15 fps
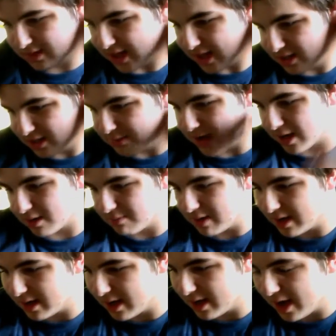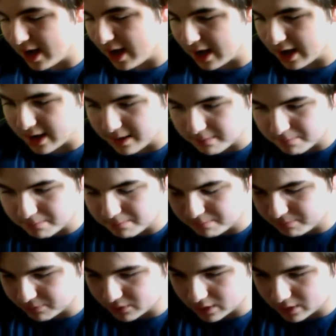decided to make me a
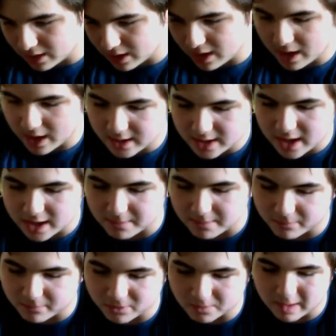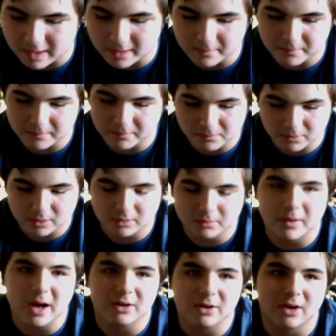name for my
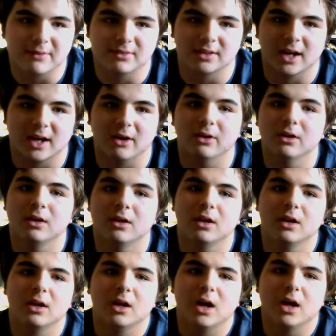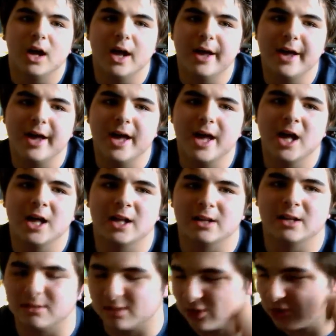Minecraft account.
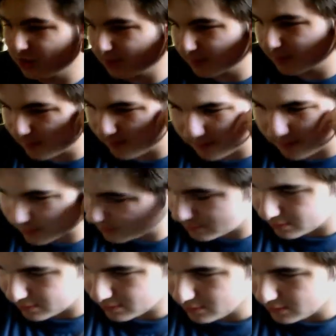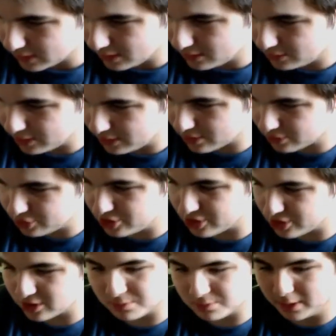And so she
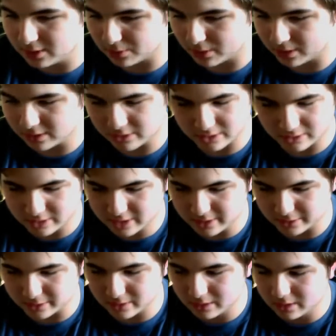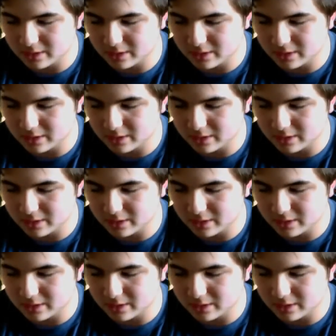chose Blazewarrior02.